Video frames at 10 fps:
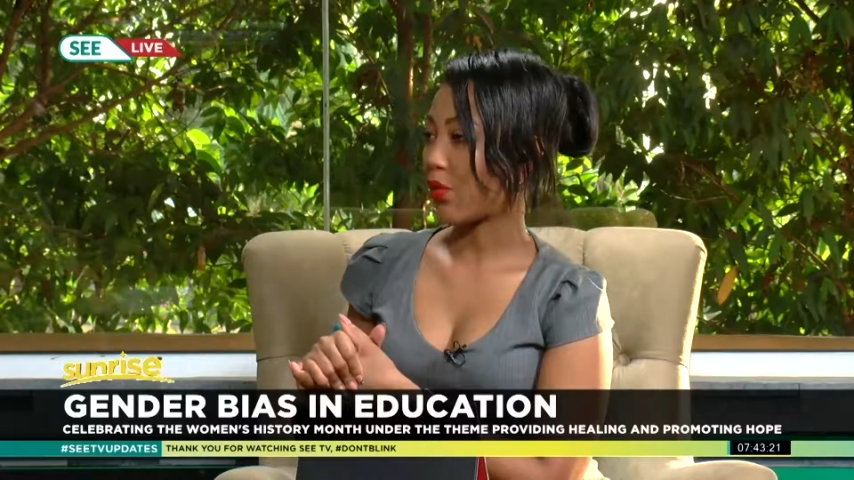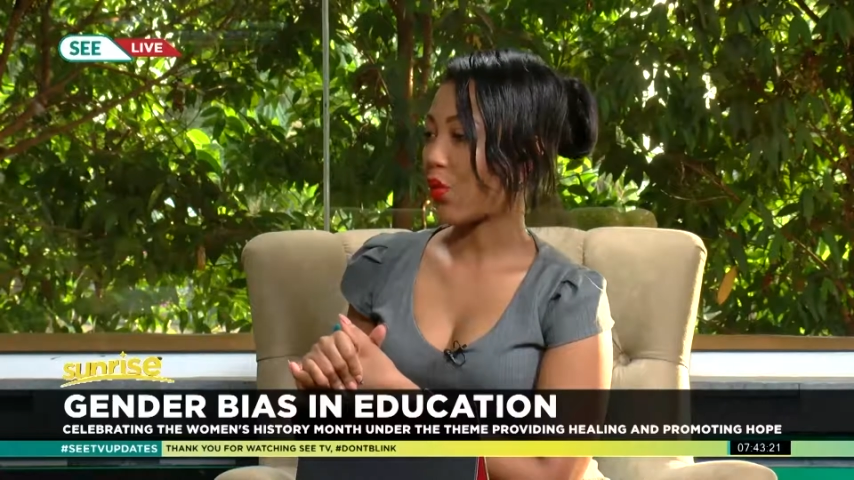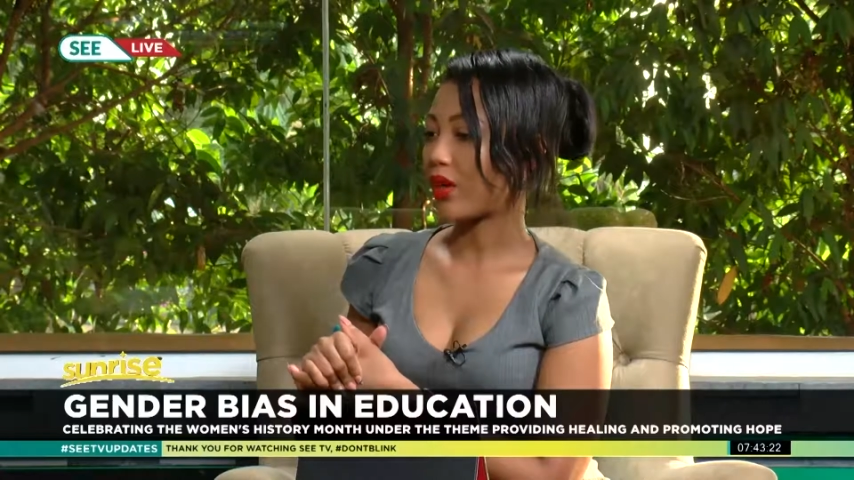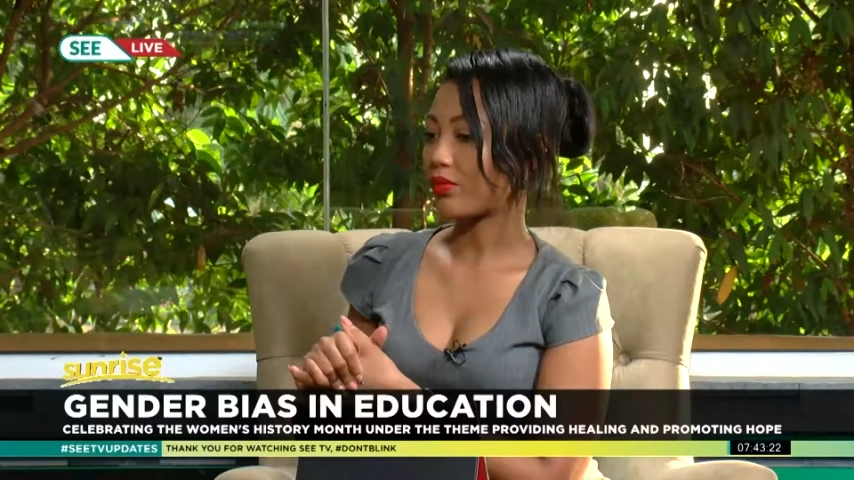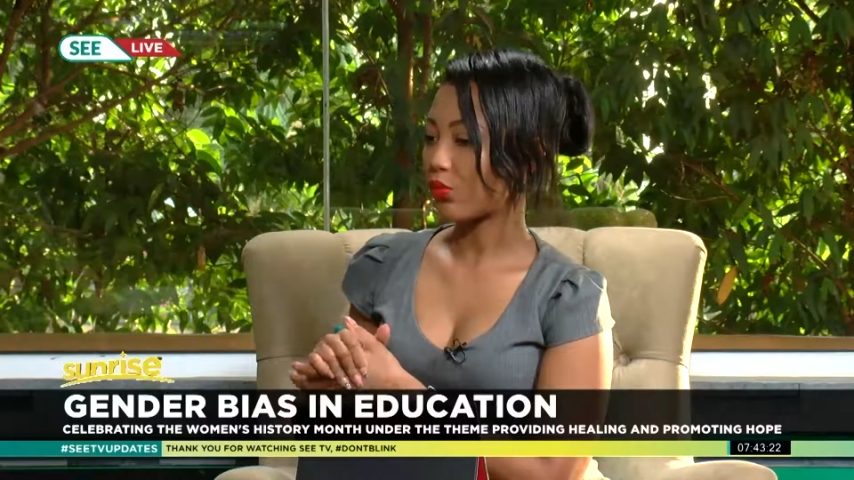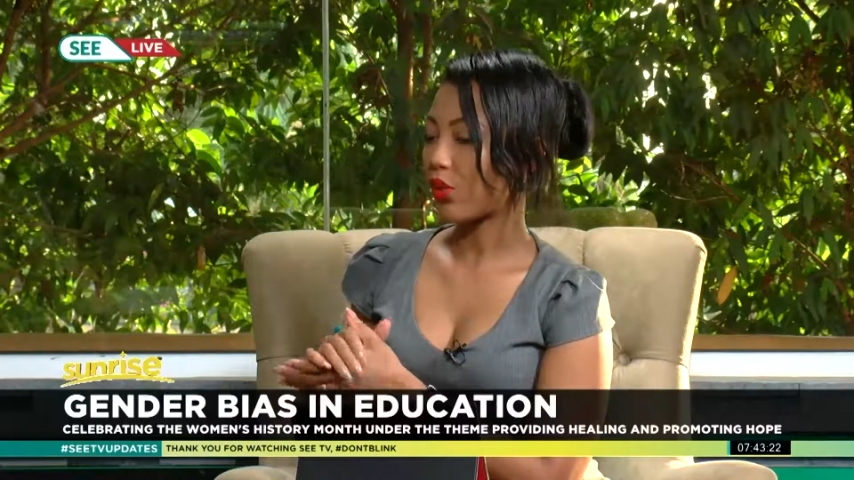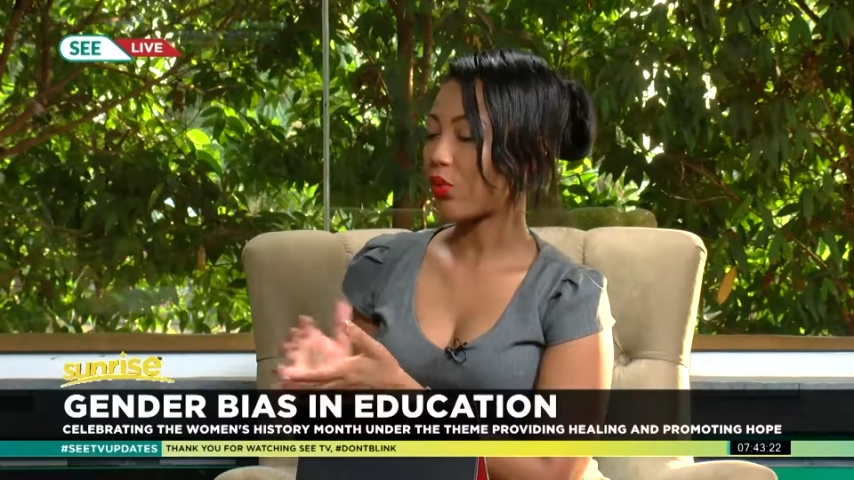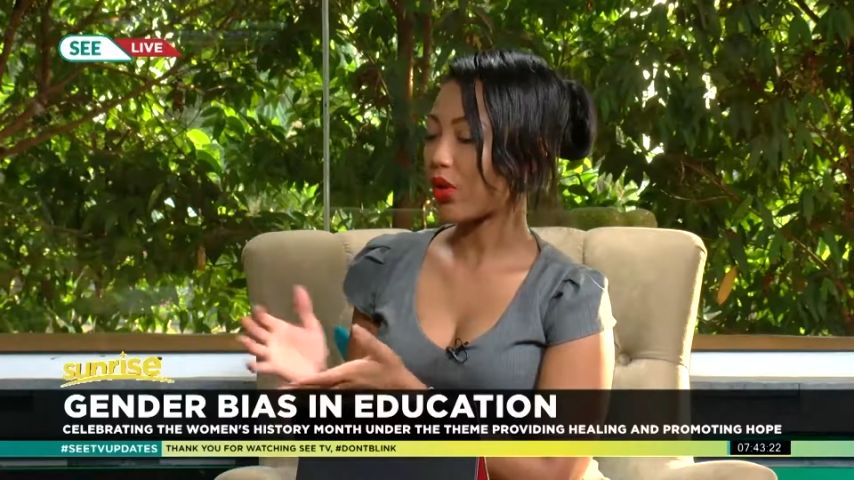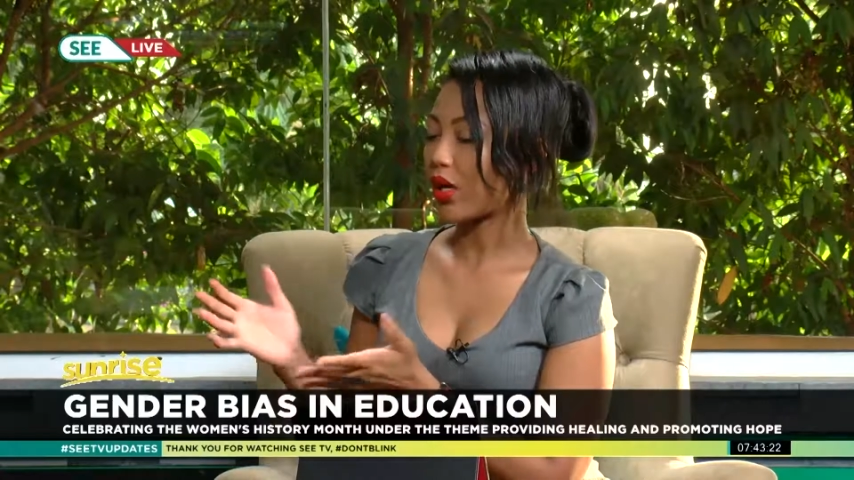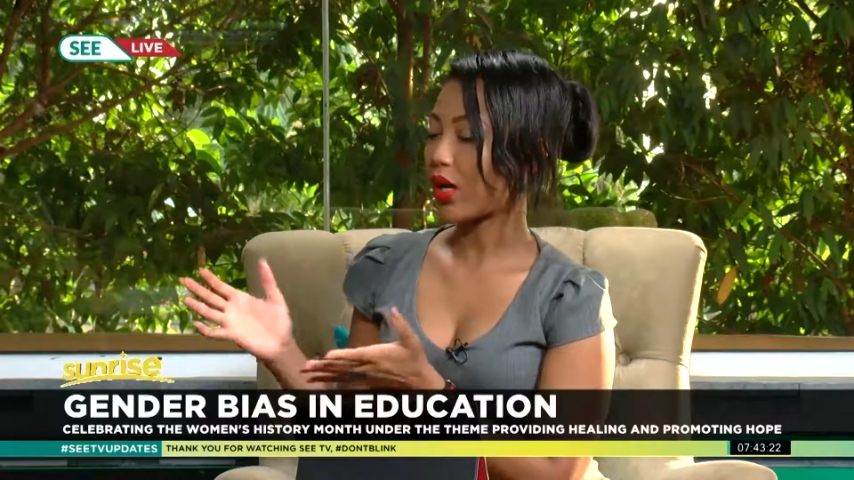What
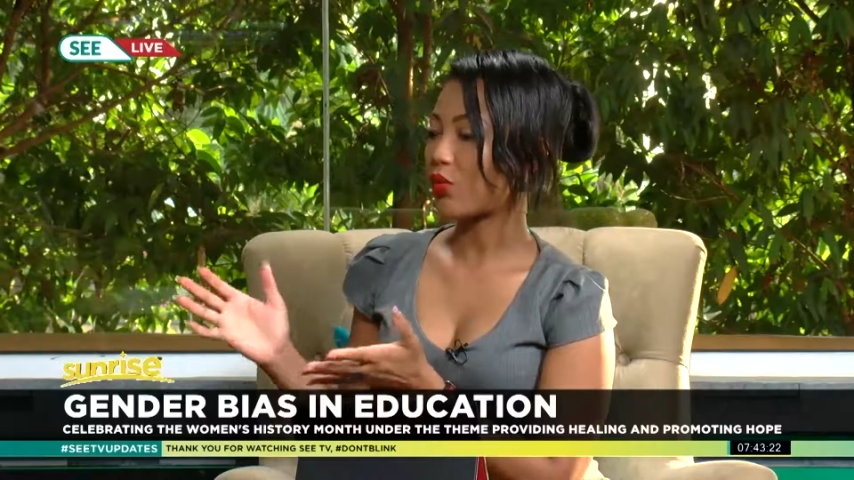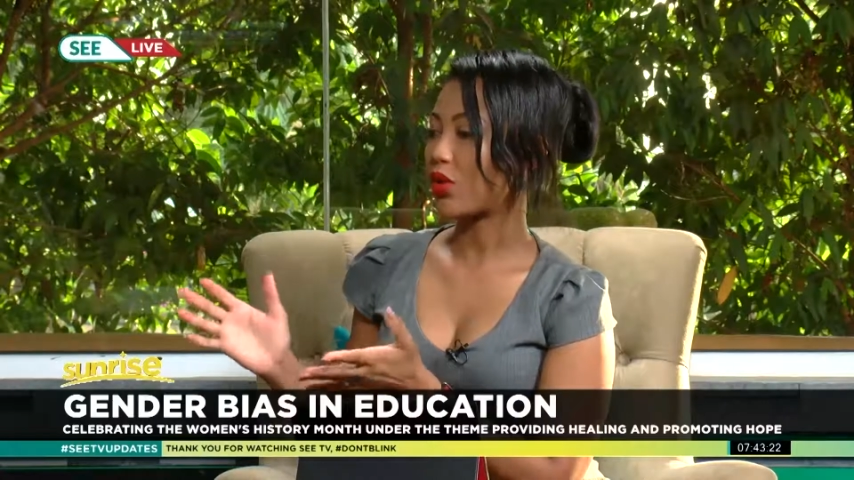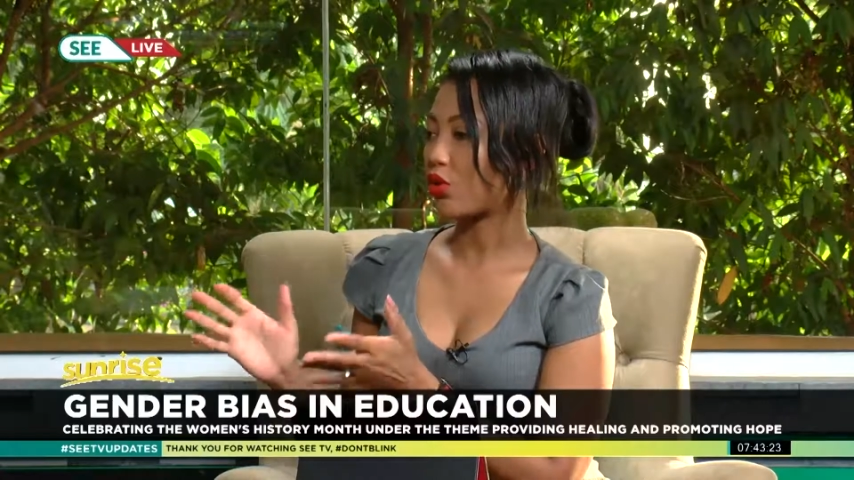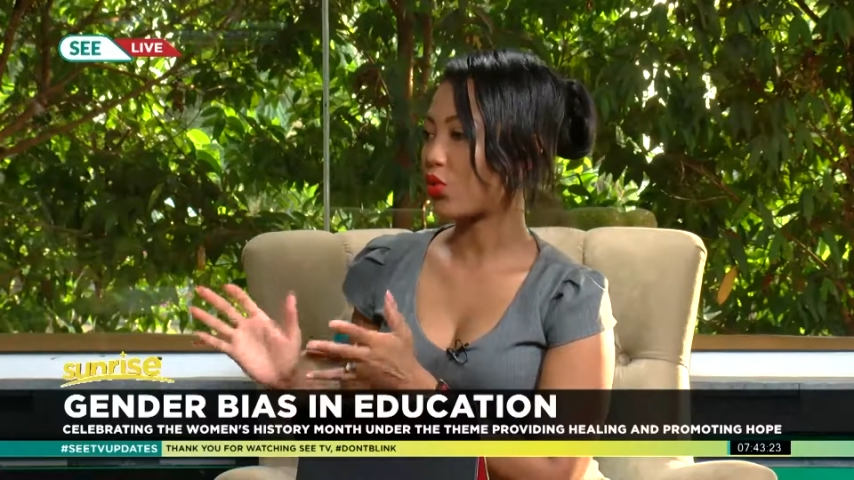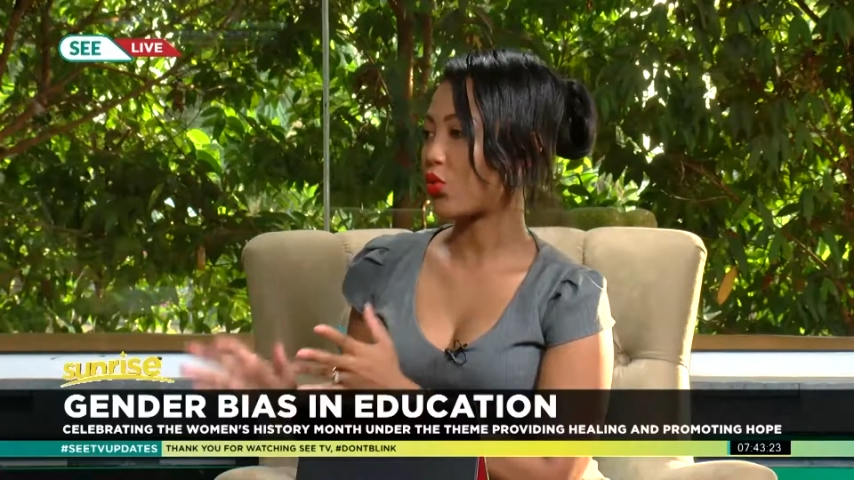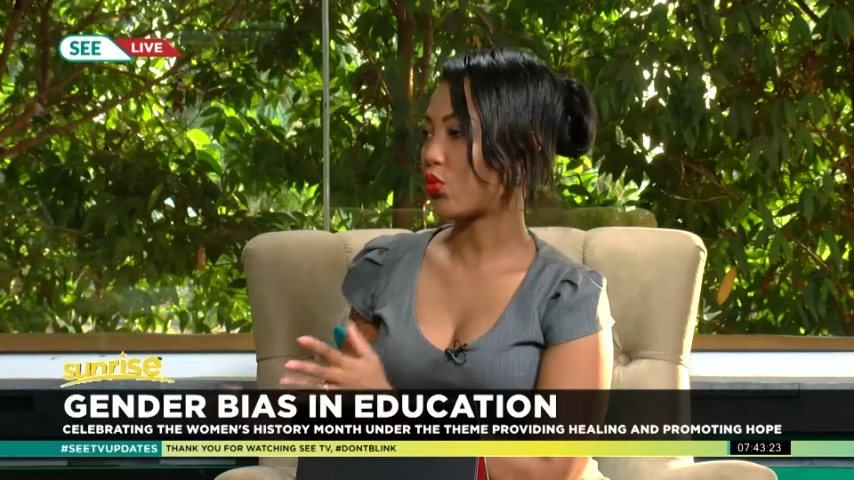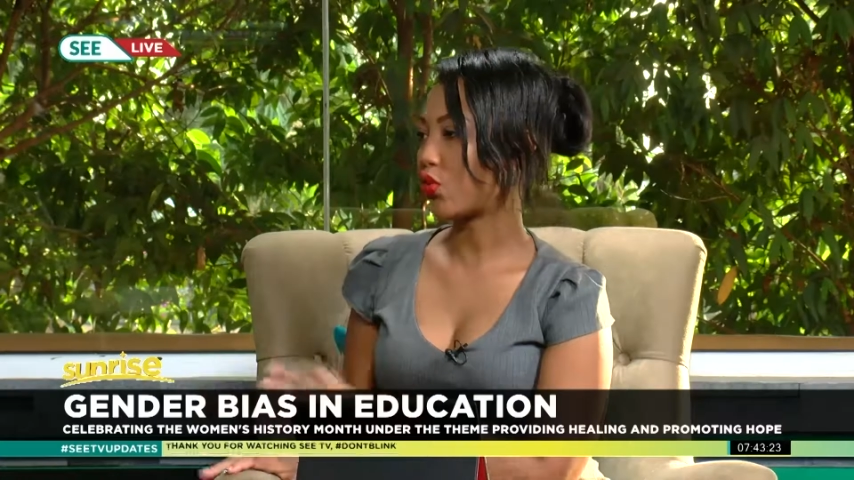can we do